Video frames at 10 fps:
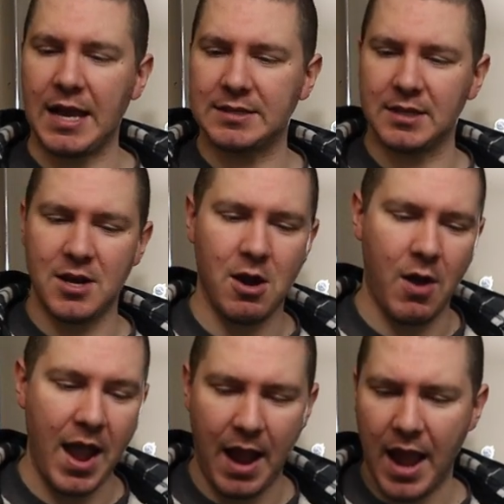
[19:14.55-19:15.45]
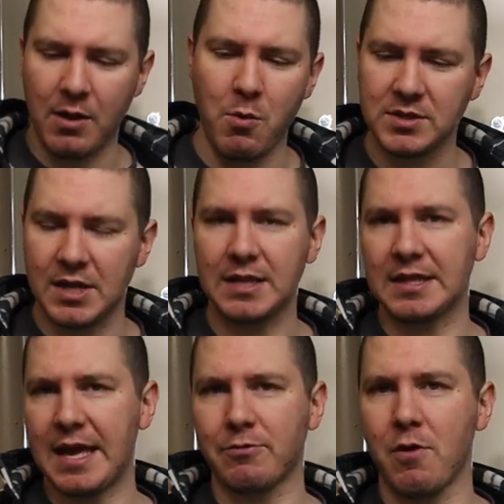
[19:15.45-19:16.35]
I said, no, I, I always like
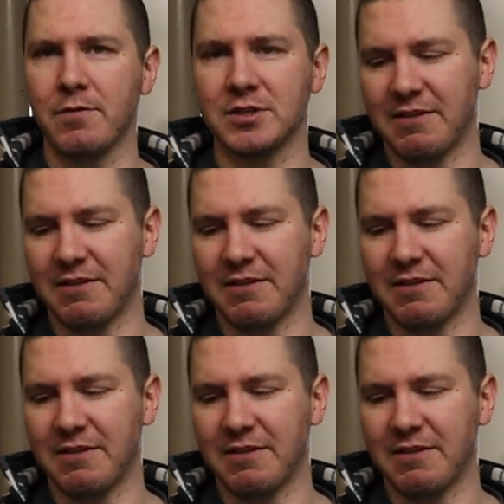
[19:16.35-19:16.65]
Land Rovers.